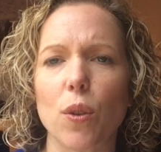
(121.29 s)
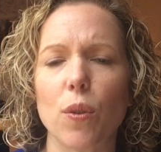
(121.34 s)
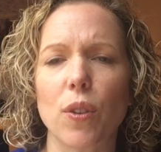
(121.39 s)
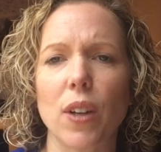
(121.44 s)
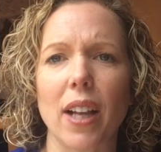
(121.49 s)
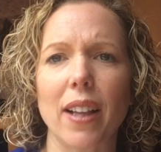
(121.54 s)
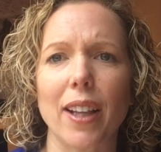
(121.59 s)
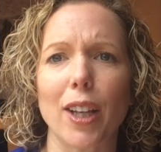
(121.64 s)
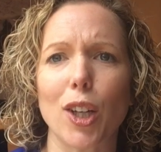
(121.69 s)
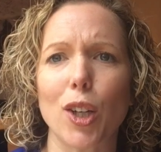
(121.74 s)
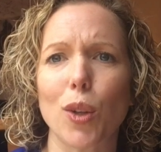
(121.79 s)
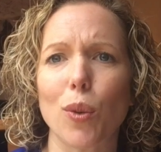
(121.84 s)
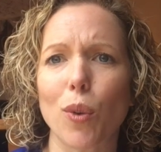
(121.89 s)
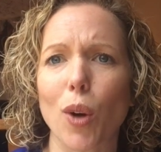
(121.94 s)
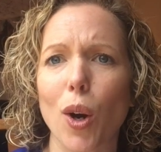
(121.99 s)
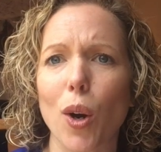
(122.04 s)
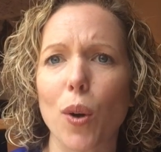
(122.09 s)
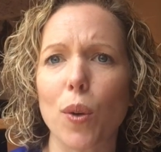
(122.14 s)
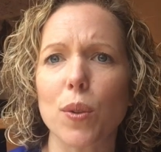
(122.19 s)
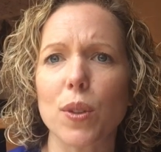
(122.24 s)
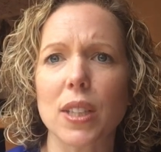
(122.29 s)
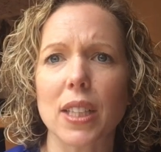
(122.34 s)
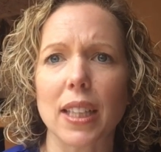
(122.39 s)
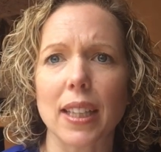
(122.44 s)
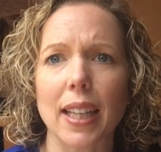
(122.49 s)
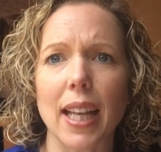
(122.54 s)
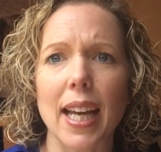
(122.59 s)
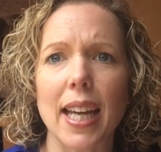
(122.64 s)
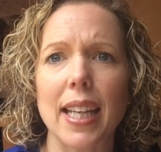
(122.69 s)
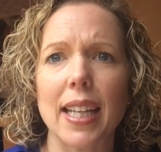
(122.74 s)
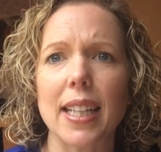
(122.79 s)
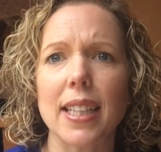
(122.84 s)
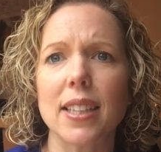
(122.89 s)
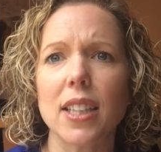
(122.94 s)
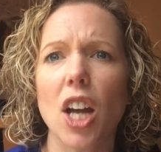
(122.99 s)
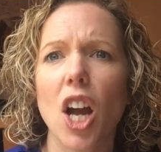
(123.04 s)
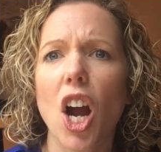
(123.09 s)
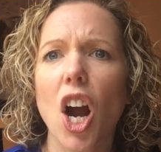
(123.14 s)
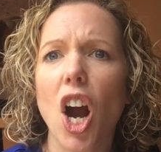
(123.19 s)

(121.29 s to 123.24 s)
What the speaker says: you've got like Crohn's, colitis,